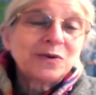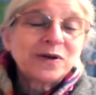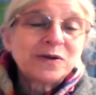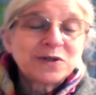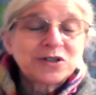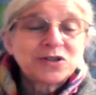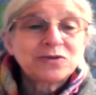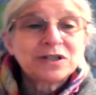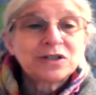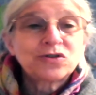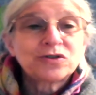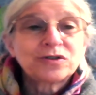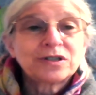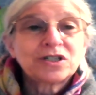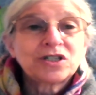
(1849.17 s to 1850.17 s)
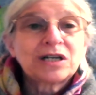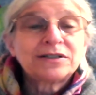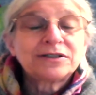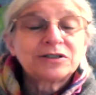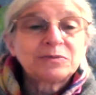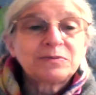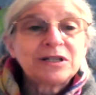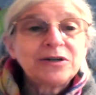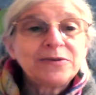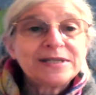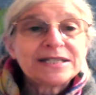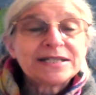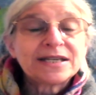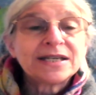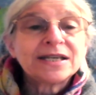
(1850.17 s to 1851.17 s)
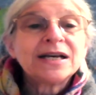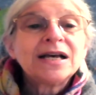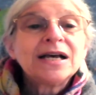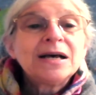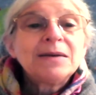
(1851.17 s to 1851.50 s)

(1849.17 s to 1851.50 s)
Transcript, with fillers: we were doing during dollar diplomacy,